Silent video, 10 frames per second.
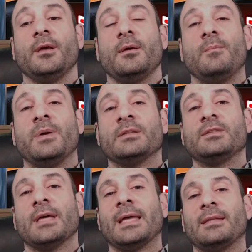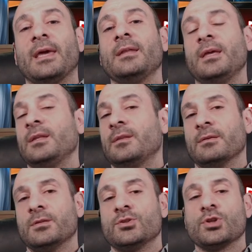But they
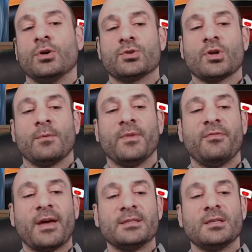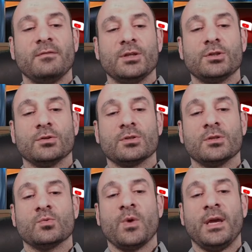did show some defensive issues
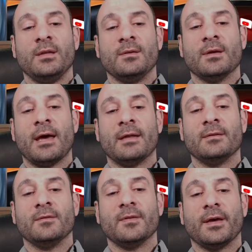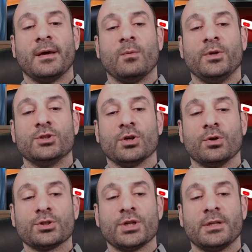this week, and with
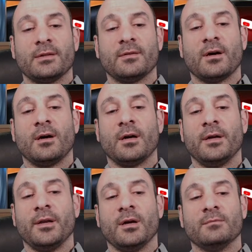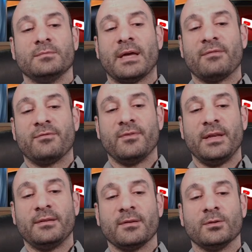Georgia that are, they have
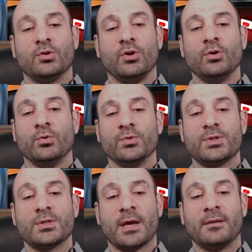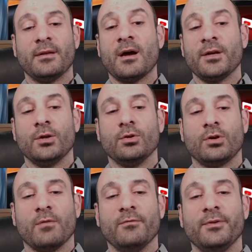little to lose, and they are in good
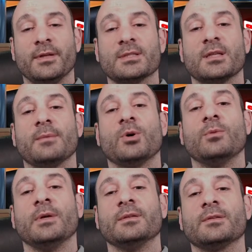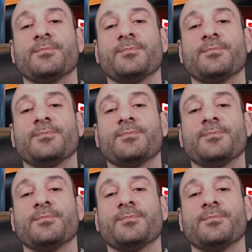confidence at the moment.